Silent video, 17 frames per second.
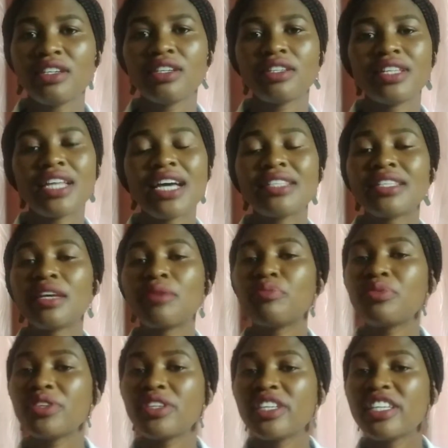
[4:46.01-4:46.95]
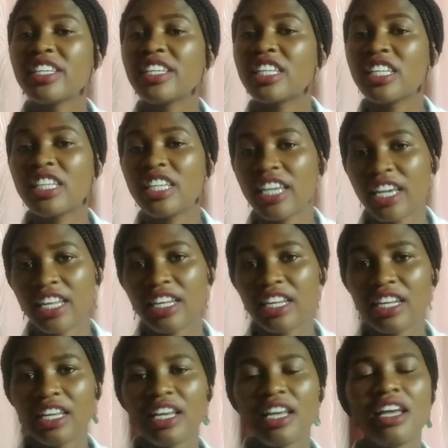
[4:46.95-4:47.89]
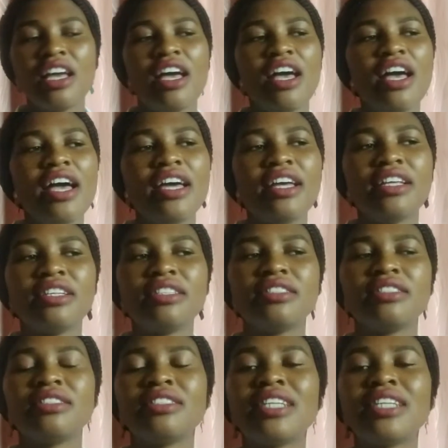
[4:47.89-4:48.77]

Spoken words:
That's a PEN, and